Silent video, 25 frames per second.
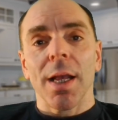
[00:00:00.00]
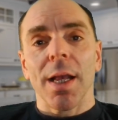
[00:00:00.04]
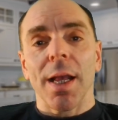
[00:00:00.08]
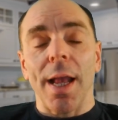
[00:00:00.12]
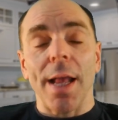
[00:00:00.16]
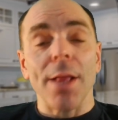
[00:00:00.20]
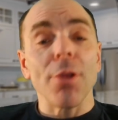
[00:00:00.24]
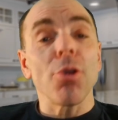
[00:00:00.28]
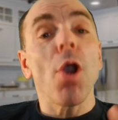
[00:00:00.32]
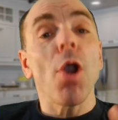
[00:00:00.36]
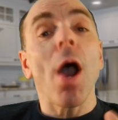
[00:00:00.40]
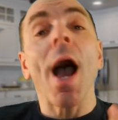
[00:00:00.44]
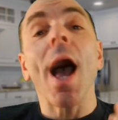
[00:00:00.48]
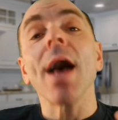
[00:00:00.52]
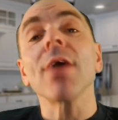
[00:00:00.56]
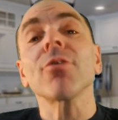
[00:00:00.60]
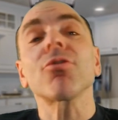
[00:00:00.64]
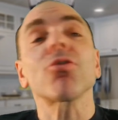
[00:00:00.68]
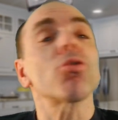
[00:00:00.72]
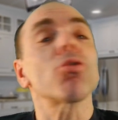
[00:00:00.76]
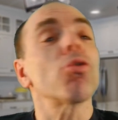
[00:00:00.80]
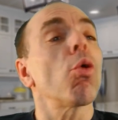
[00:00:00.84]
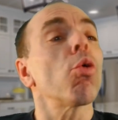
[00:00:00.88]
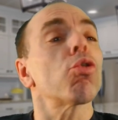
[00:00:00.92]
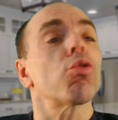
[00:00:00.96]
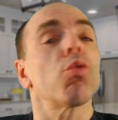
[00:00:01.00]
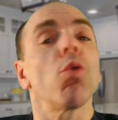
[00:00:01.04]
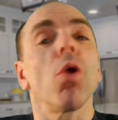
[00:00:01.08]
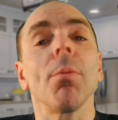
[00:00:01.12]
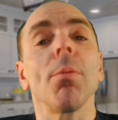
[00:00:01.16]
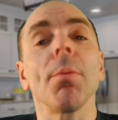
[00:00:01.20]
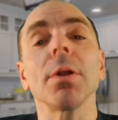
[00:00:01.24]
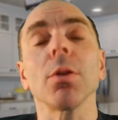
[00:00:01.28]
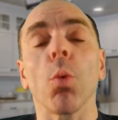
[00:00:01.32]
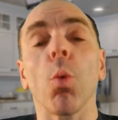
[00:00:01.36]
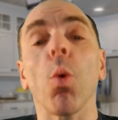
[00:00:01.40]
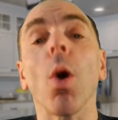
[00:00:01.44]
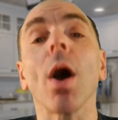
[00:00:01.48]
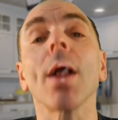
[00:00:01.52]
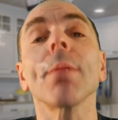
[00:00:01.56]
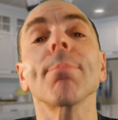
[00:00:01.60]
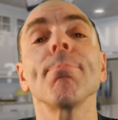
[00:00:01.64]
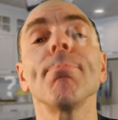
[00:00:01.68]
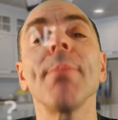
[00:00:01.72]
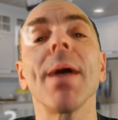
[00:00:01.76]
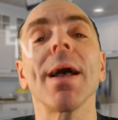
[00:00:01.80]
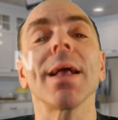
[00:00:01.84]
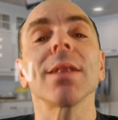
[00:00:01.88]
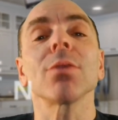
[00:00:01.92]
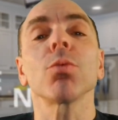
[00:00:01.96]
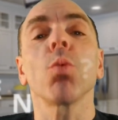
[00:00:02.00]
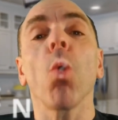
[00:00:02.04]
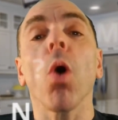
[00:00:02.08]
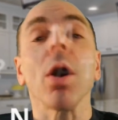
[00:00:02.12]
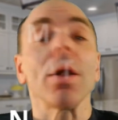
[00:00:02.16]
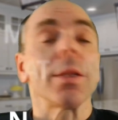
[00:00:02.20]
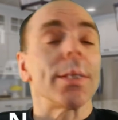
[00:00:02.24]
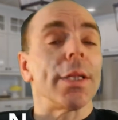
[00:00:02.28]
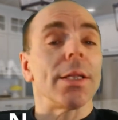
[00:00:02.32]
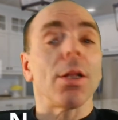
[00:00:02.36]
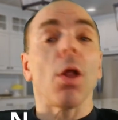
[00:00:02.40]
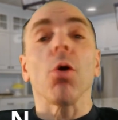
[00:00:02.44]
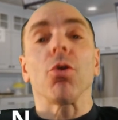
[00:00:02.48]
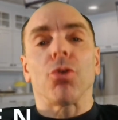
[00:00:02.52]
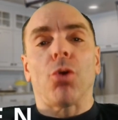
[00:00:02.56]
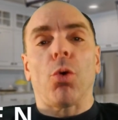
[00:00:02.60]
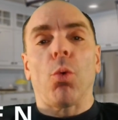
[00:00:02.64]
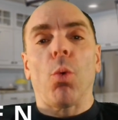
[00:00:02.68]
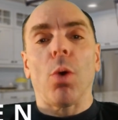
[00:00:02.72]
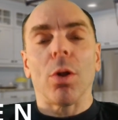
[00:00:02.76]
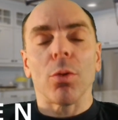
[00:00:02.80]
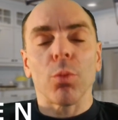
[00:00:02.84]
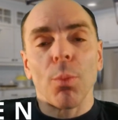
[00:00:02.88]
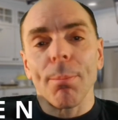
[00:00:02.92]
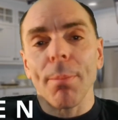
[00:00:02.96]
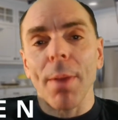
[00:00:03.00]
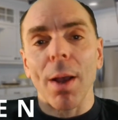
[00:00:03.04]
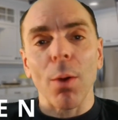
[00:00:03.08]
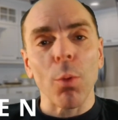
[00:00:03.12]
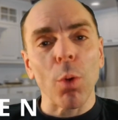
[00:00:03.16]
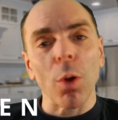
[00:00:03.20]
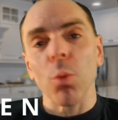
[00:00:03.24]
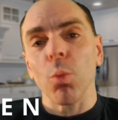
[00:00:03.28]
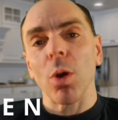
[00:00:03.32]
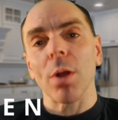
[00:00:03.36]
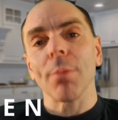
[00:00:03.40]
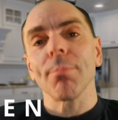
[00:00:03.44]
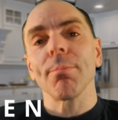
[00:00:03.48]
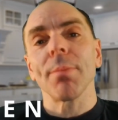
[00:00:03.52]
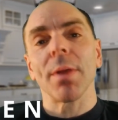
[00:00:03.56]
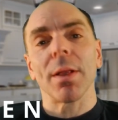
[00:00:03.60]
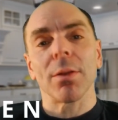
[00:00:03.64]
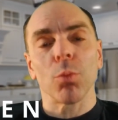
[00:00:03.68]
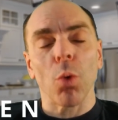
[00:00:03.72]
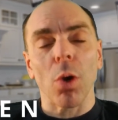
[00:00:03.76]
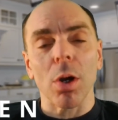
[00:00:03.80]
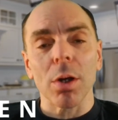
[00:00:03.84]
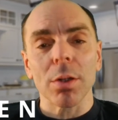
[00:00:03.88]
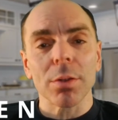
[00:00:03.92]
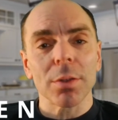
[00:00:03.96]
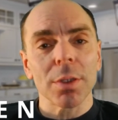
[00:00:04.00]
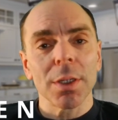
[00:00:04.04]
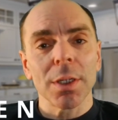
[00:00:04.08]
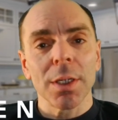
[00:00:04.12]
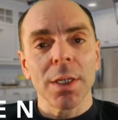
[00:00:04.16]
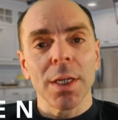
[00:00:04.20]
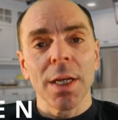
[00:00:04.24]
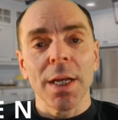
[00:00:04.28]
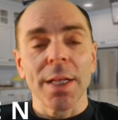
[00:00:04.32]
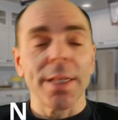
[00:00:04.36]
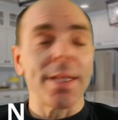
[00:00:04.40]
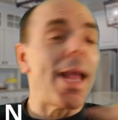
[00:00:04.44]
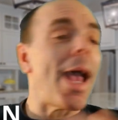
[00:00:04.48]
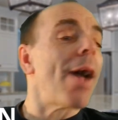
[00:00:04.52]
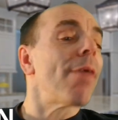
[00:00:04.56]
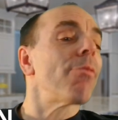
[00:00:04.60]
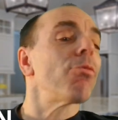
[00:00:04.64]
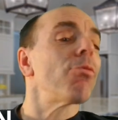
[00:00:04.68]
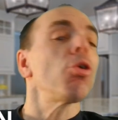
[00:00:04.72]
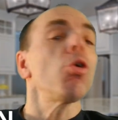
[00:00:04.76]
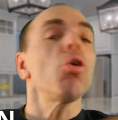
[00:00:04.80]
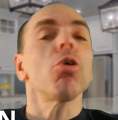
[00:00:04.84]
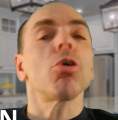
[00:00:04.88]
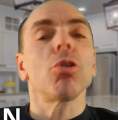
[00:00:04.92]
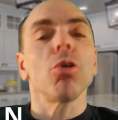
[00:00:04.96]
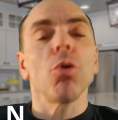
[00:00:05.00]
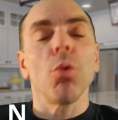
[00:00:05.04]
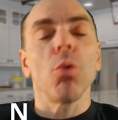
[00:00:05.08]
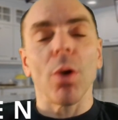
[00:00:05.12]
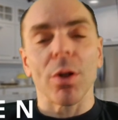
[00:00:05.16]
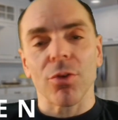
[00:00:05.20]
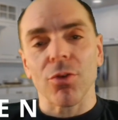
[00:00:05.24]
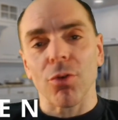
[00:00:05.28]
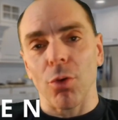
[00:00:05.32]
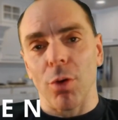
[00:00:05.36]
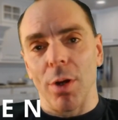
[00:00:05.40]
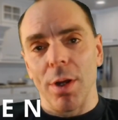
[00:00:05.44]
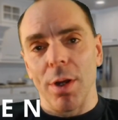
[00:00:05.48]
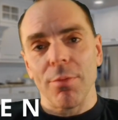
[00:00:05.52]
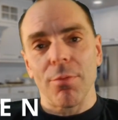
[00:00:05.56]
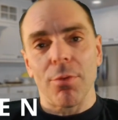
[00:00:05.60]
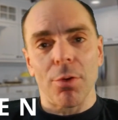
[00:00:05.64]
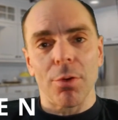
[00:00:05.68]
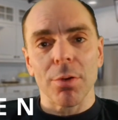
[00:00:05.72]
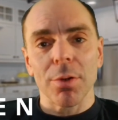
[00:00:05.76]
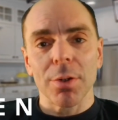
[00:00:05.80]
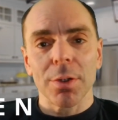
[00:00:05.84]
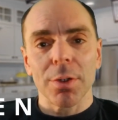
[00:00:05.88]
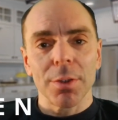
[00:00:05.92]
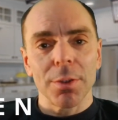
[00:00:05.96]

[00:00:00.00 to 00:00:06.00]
And you ask those women what men want. They don't know what men, what, what men want. They have no clue whatsoever.